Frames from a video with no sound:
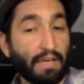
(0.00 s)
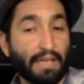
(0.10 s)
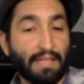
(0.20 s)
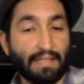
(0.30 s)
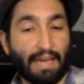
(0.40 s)

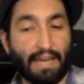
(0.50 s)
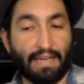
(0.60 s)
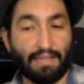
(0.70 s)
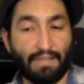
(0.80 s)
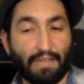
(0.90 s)
that has
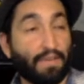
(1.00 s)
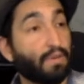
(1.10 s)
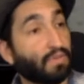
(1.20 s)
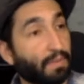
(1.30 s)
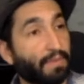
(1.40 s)
given you
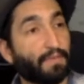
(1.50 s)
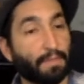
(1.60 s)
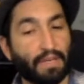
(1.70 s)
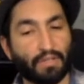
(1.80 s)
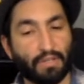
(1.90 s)
some information